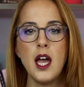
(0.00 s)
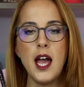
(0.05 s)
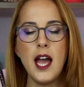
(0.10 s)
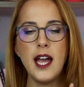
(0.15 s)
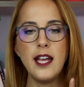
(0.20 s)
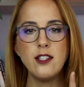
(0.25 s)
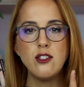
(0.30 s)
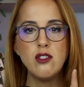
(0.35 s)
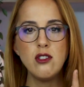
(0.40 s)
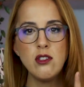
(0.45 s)

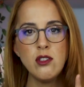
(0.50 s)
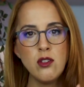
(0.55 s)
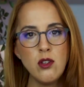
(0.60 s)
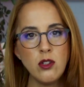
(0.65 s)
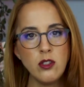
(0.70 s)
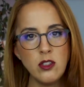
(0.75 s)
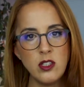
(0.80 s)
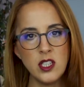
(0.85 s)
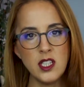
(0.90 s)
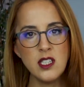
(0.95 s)
As you
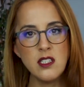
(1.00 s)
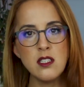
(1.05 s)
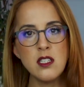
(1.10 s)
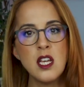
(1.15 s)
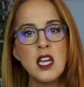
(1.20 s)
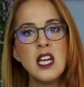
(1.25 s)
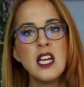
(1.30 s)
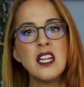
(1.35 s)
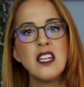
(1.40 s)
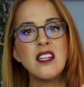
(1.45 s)
notice,
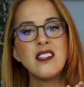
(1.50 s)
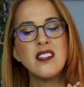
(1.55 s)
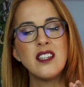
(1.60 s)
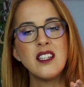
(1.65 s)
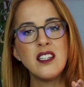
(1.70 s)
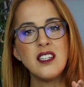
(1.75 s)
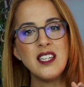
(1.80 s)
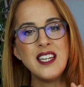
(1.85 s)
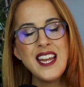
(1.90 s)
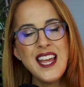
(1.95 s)

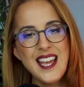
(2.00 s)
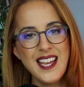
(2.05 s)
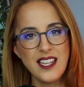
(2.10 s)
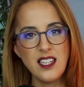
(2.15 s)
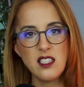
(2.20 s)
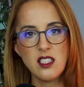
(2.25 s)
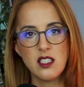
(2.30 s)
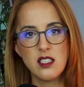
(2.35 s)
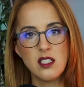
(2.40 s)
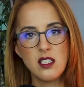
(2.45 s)
the
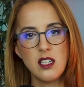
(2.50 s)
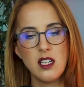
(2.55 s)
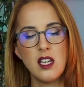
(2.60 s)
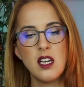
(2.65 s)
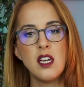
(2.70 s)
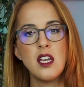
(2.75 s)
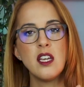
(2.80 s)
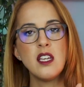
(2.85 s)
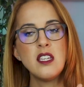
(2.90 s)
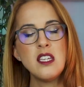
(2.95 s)
next
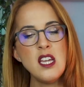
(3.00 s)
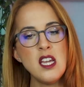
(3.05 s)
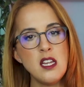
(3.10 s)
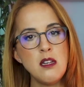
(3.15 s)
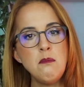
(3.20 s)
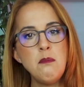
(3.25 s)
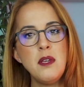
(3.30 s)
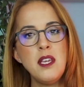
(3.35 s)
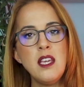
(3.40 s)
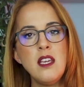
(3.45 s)

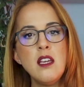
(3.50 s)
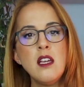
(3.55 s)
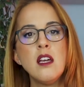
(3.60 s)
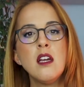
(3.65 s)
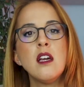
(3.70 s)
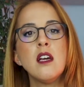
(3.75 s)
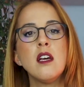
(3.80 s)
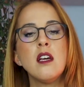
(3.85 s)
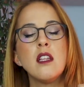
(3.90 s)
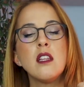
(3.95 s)
can be
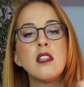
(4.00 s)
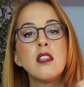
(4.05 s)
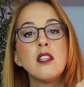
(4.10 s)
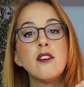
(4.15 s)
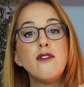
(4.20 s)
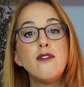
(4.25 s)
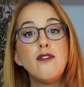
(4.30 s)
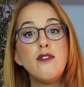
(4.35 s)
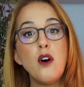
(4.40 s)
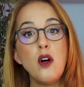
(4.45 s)

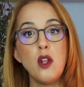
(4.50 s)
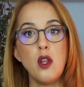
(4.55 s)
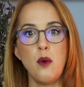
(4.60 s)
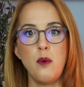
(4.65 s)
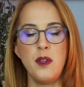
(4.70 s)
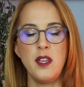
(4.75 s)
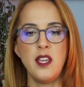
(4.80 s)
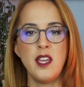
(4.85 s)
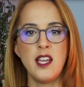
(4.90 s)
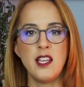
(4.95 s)
the
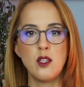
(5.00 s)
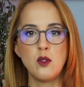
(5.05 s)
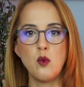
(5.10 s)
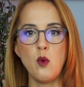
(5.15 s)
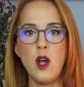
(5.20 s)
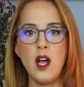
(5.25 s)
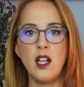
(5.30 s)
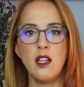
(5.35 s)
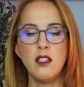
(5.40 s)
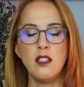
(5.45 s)
following as
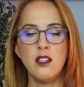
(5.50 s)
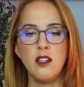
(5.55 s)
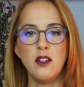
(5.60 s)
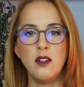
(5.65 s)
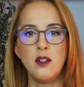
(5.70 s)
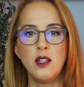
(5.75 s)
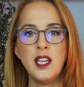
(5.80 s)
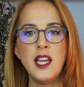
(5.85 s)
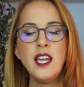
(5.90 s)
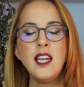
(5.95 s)
well,
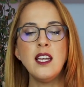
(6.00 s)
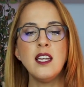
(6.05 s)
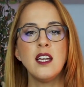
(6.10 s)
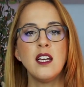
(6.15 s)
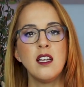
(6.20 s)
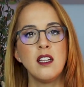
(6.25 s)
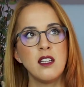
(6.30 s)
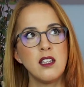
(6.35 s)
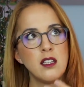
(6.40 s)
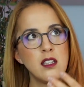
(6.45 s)
okay?
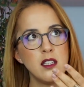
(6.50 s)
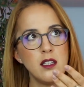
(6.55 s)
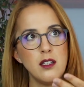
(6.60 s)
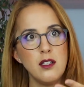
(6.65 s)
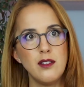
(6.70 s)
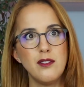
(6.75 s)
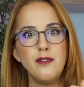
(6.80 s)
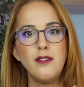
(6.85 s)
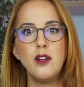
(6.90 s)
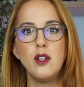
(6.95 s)
The
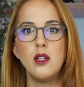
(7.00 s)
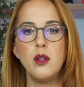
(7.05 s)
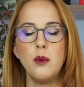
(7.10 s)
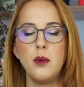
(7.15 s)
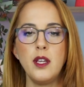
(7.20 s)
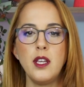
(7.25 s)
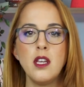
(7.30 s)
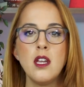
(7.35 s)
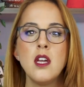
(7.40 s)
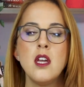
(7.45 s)

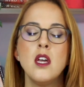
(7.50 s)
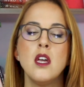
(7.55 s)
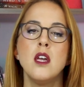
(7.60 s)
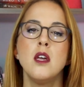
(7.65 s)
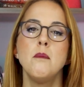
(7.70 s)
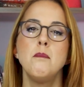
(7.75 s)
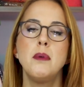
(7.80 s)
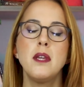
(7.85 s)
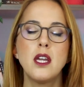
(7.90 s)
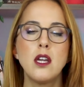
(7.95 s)
following.
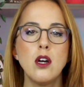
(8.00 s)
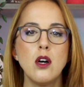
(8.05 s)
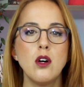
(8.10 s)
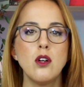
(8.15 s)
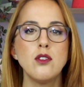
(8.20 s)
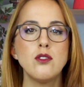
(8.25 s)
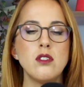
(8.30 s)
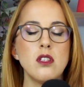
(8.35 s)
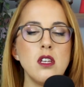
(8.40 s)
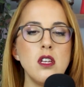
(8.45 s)

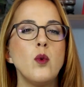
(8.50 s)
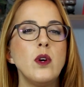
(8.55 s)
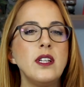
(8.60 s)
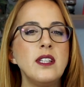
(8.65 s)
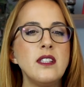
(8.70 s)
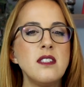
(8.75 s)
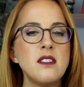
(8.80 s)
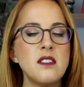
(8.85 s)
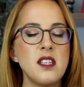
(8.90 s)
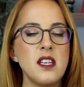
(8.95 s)
Because when
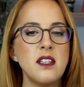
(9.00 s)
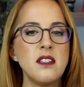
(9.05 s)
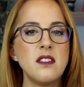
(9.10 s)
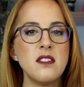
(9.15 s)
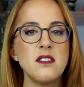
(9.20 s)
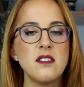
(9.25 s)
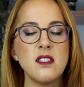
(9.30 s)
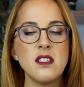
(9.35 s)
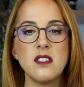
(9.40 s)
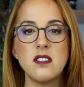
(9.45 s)
this
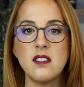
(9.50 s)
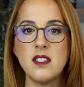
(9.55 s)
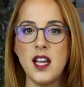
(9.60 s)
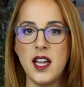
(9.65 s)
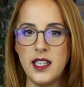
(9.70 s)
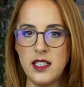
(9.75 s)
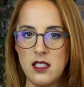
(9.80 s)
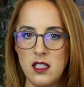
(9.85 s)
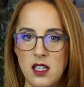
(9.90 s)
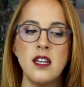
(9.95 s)
sentence is
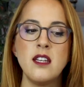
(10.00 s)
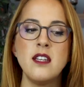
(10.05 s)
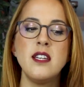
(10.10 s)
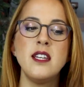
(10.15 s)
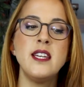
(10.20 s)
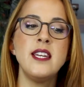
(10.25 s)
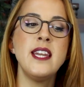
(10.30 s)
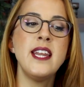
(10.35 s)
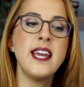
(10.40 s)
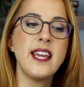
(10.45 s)
said,
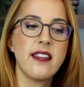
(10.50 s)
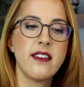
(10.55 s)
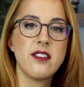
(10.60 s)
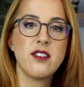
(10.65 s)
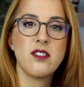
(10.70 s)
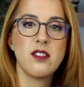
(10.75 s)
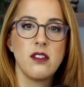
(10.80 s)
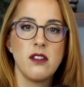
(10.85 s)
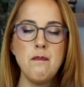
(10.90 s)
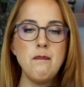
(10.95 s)

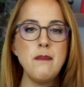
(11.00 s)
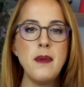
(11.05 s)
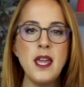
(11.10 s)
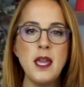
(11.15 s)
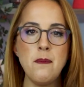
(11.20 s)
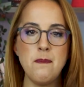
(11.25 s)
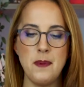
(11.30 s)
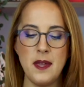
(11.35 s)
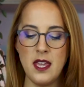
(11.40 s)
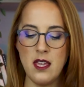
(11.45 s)
next,
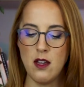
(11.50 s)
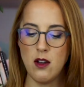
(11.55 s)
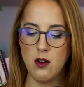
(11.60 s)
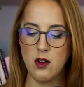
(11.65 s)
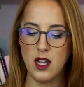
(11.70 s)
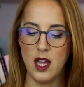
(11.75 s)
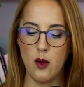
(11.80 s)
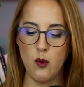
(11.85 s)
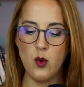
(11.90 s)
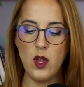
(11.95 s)
maybe,
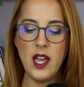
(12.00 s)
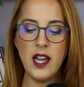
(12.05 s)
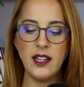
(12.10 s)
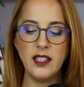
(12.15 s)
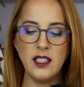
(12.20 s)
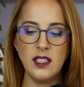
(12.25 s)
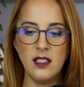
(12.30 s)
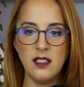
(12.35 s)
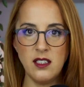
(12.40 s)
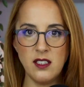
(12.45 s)
okay, we are
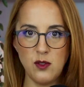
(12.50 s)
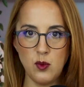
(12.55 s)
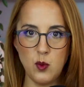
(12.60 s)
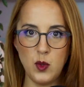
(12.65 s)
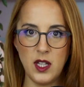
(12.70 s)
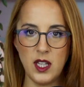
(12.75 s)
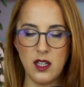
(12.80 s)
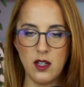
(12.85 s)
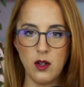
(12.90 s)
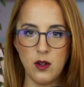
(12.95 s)
in this
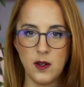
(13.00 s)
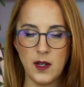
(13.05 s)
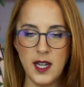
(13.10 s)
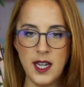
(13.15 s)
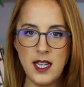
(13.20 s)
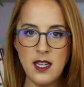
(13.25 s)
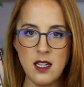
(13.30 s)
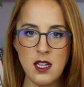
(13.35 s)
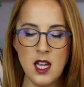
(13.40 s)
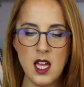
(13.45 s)
week,
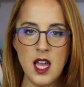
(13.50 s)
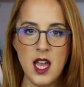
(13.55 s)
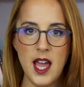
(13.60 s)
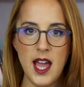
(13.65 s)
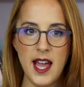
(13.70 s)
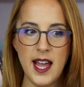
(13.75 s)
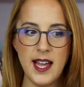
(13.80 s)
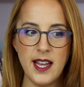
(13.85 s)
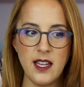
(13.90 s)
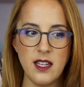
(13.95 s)
okay?
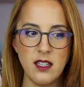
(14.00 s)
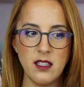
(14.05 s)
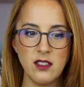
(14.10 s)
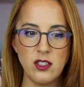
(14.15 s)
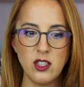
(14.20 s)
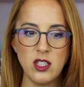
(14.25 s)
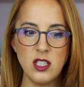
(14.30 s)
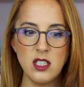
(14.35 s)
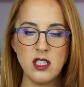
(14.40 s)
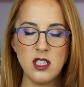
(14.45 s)
And
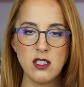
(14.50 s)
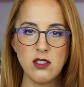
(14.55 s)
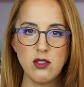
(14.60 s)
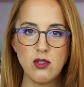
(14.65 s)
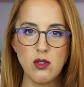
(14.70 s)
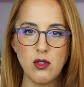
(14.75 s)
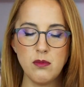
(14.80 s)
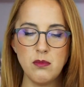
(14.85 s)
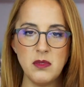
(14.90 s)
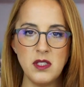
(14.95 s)
she just
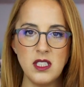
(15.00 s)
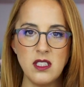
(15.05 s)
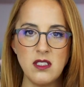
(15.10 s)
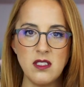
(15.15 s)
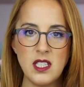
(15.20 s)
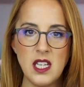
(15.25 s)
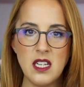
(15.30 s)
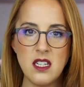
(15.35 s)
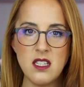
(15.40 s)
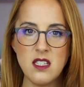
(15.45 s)
told me this
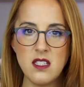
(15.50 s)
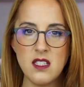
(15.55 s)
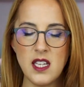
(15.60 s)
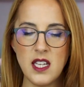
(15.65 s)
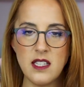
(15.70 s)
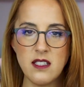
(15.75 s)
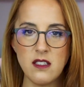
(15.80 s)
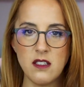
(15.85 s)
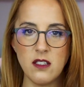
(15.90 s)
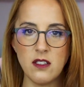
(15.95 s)
sentence
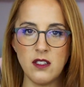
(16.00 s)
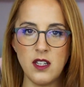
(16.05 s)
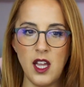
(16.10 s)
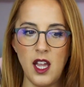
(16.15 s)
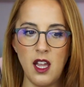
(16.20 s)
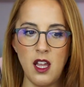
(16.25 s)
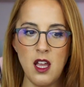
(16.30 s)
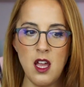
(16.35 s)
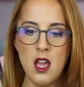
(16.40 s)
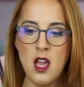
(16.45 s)

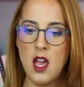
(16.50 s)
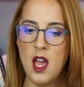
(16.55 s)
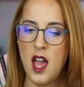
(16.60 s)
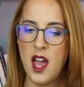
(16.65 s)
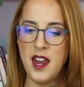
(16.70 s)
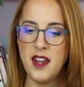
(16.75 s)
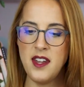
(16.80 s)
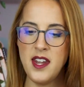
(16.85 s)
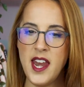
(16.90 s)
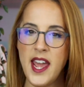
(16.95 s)
yesterday.
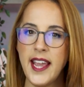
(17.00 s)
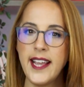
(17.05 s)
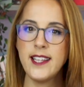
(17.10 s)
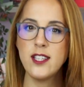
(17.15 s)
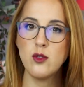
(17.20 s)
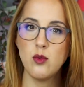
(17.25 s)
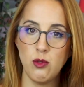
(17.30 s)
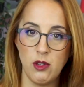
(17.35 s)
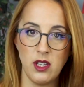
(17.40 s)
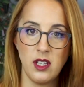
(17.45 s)
And
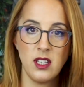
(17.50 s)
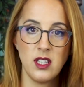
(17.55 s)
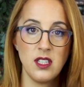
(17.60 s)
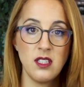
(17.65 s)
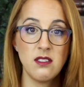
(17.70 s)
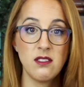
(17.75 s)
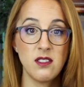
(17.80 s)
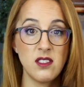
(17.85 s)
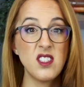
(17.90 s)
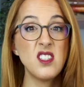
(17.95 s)
next week
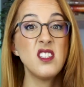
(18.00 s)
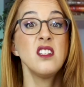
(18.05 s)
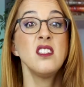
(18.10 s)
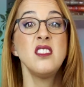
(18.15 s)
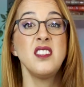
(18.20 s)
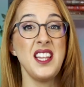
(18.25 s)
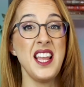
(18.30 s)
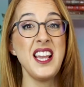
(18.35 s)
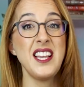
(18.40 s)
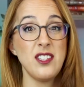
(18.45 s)
is still
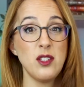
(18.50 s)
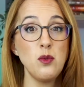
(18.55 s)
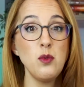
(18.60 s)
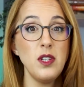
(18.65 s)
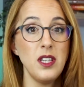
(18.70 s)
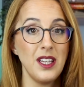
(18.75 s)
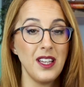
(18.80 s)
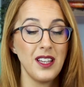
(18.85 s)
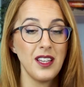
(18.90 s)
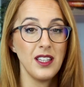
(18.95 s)
next
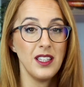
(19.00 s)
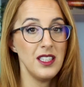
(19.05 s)
week.